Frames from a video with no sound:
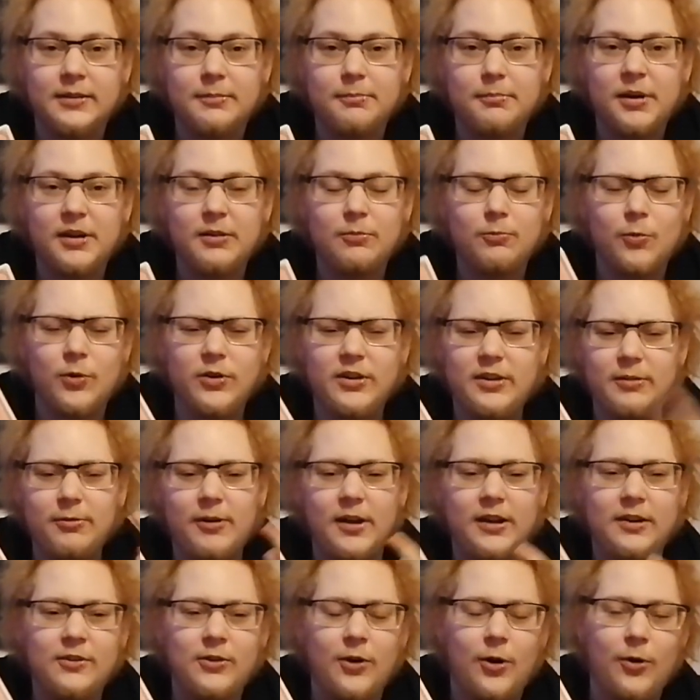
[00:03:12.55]
But what if
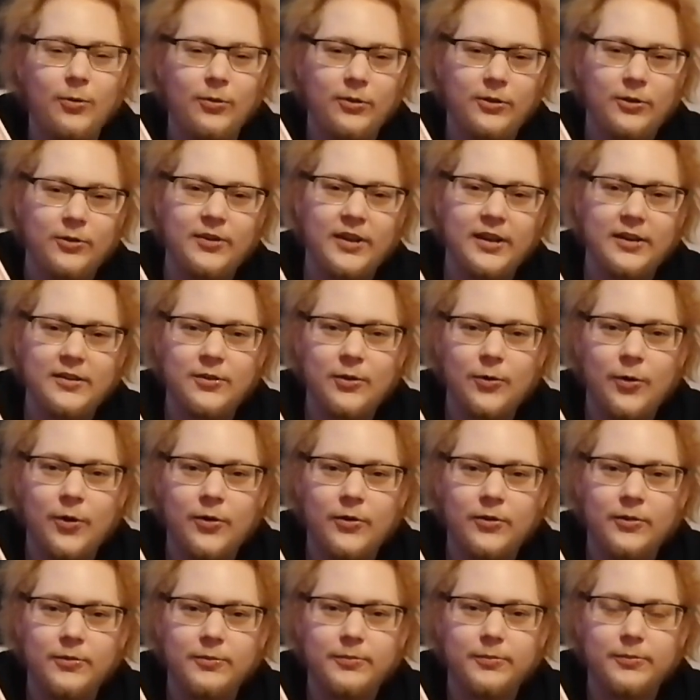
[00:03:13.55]
I told you that
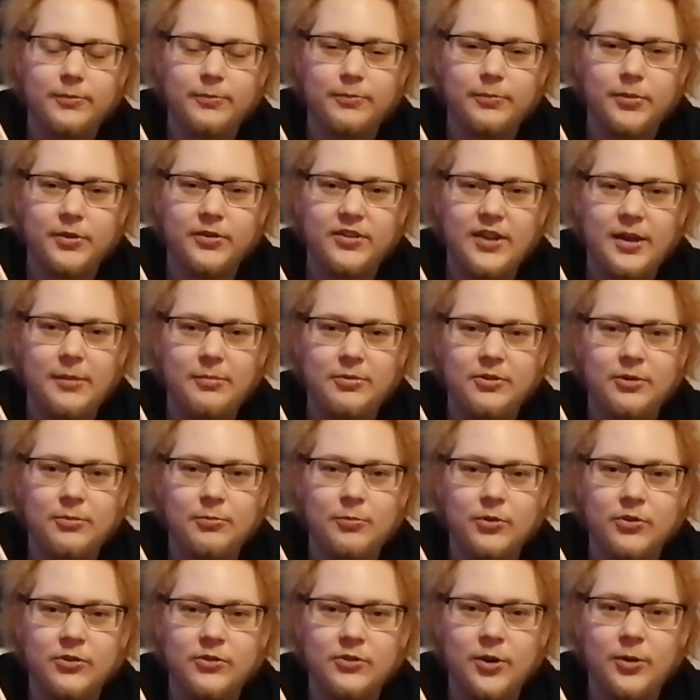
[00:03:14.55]
your perception
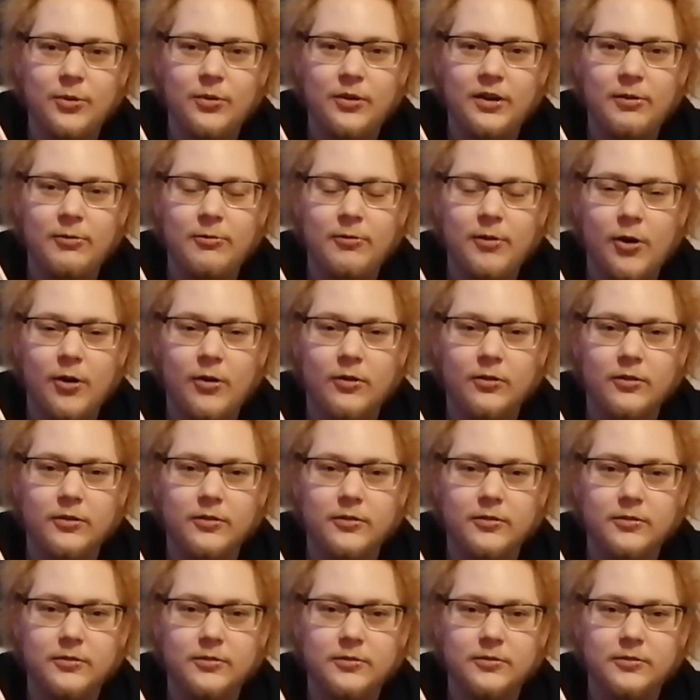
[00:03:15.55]
was totally wrong?
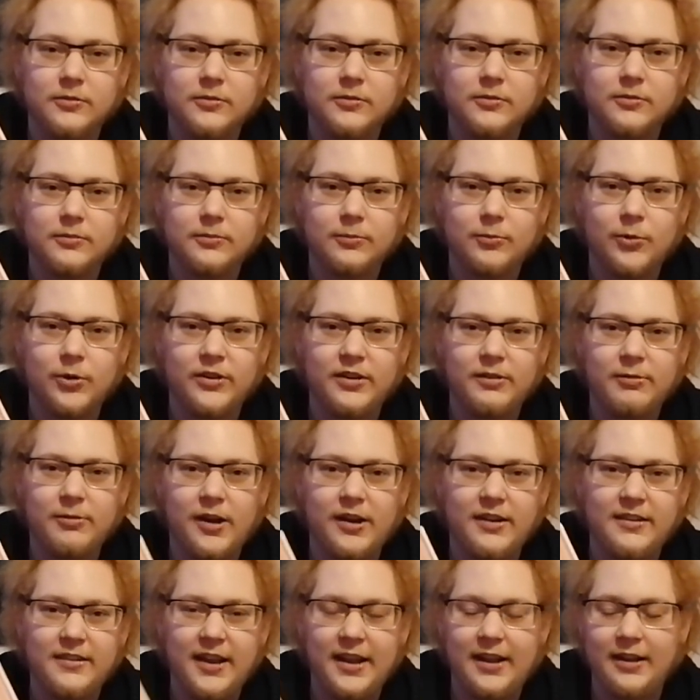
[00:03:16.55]
What if
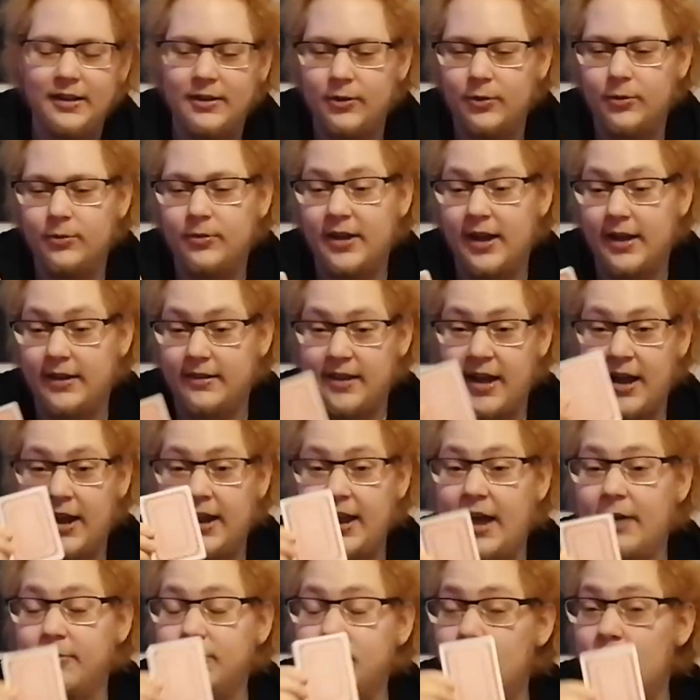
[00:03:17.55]
I tell you that I
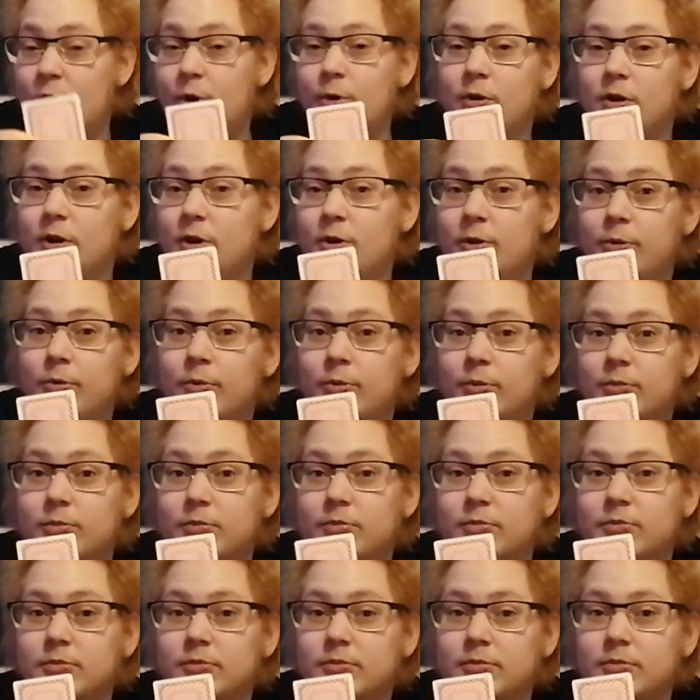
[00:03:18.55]
have no clue
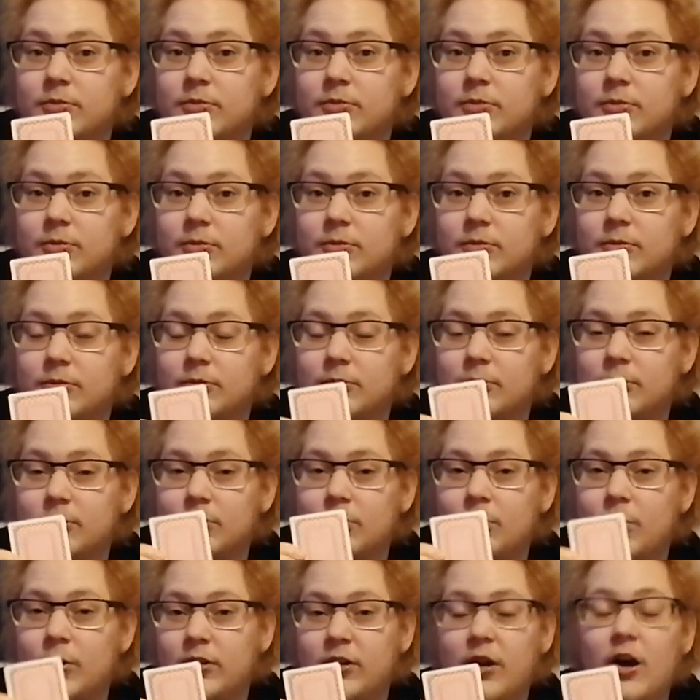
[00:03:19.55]

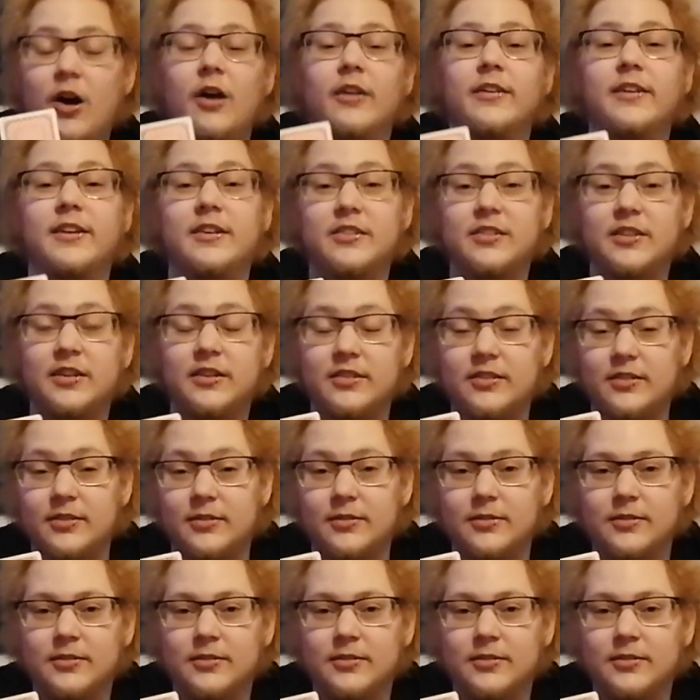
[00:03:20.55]
what card this is?